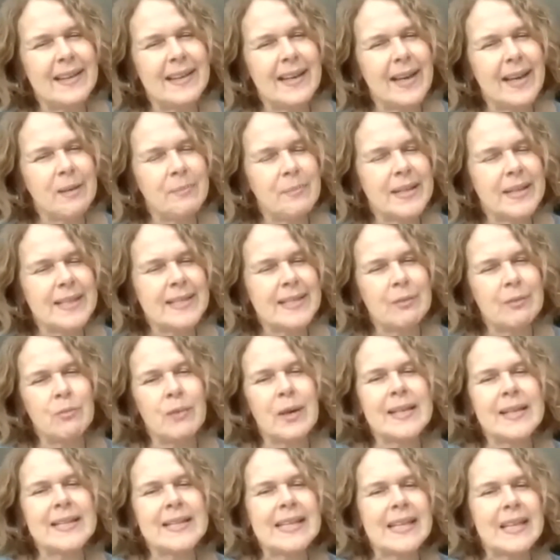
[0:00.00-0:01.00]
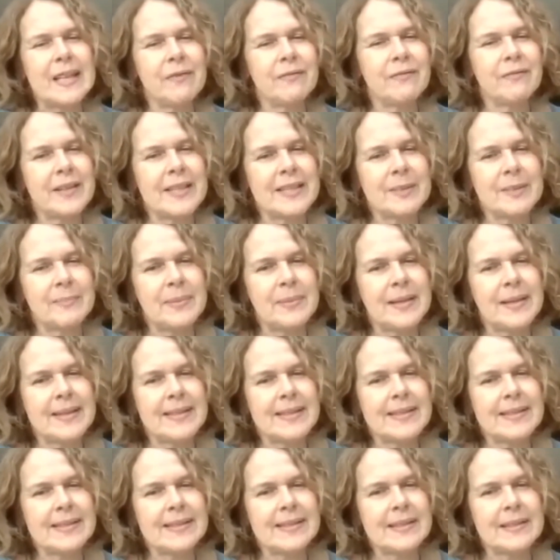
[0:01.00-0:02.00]
And because I'm writing in the first
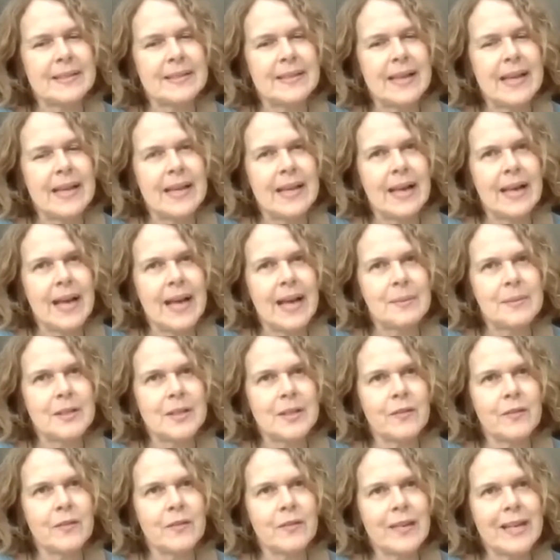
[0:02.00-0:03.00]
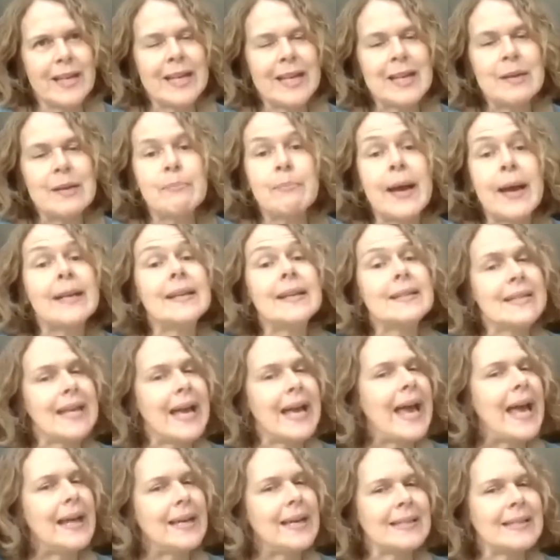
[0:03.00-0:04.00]
person, I'm sort of in Ben's
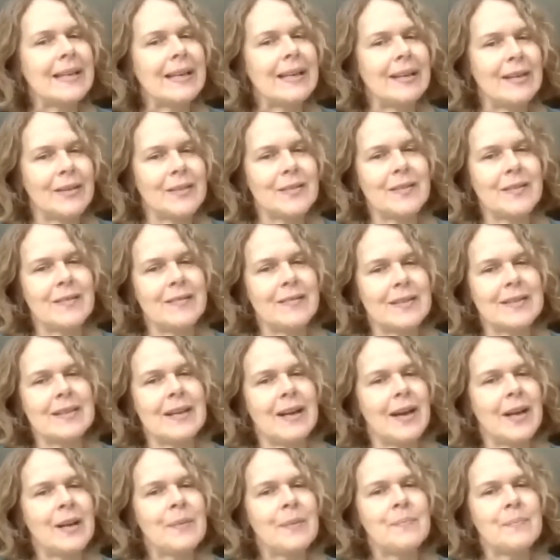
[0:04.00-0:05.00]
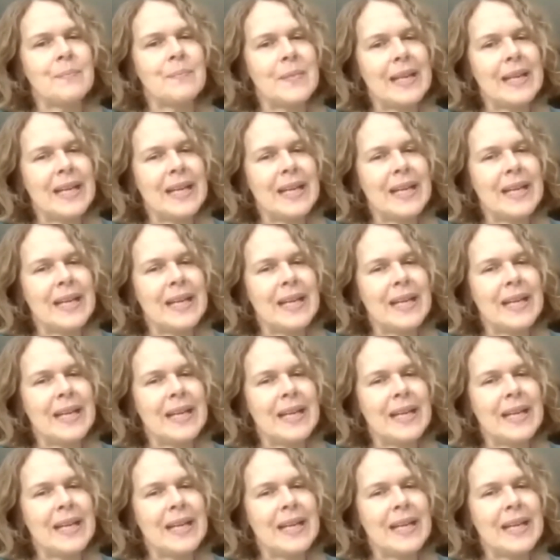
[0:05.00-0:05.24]
head a lot of the time,